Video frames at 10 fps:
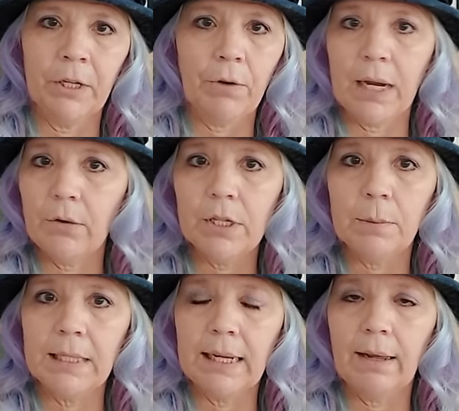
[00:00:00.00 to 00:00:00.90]
great
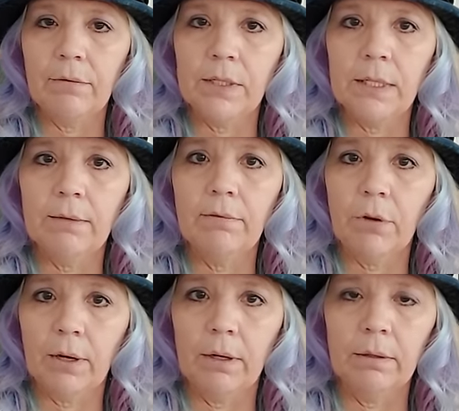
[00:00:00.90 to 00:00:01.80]
Christmas gift
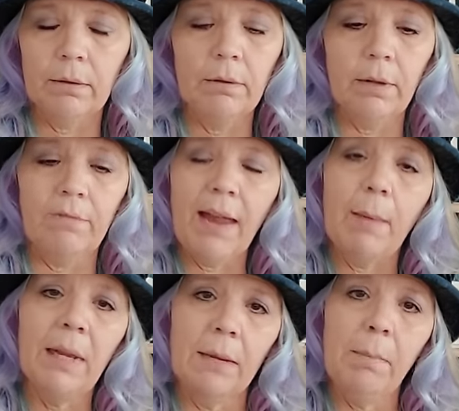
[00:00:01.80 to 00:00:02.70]
for the family,